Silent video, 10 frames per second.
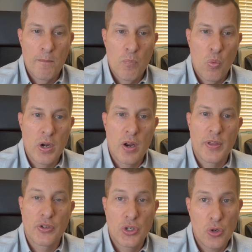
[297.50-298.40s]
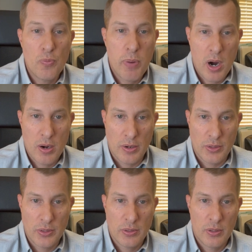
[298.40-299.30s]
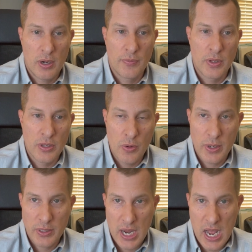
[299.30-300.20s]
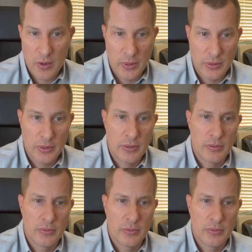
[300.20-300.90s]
What are the two parts of the U.S. Congress?